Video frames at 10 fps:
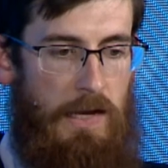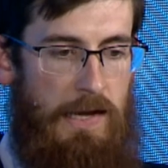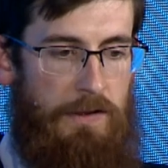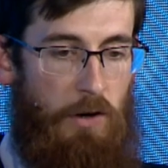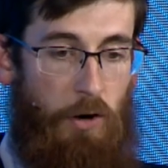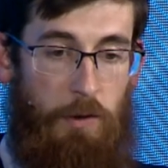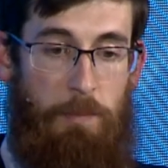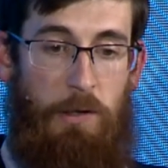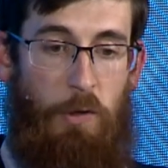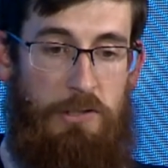And are there
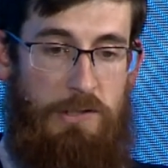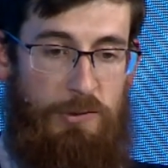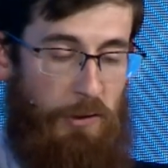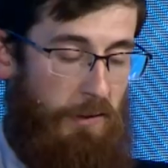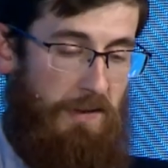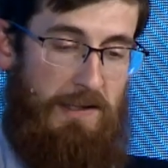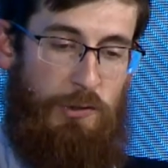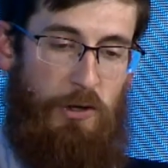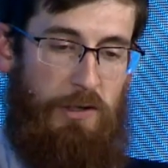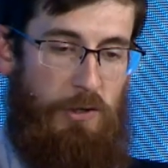big questions? Are there things
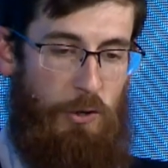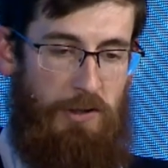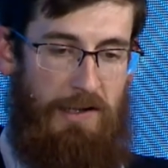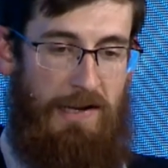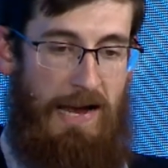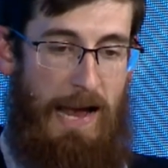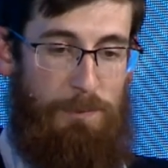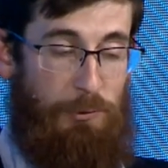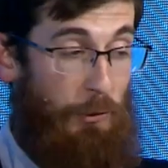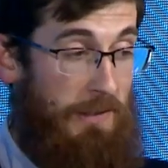that are unknown?
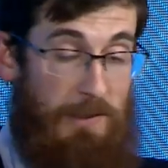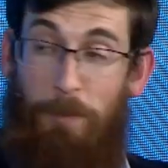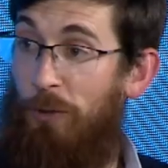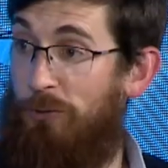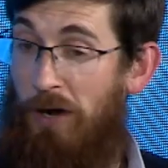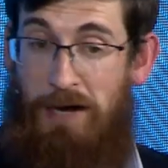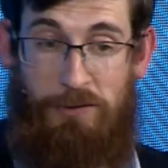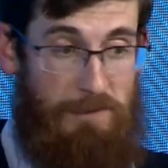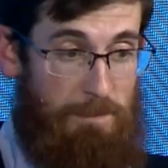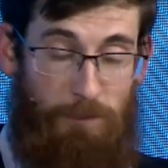Absolutely. And some of those are
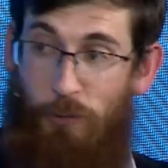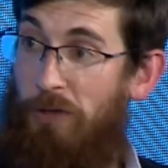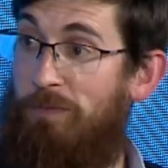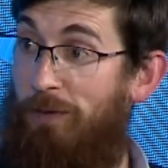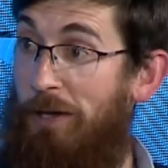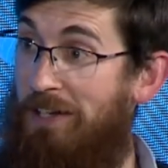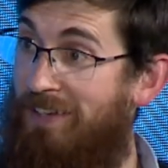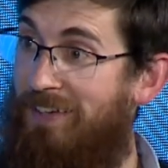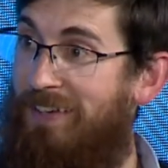actually really fun.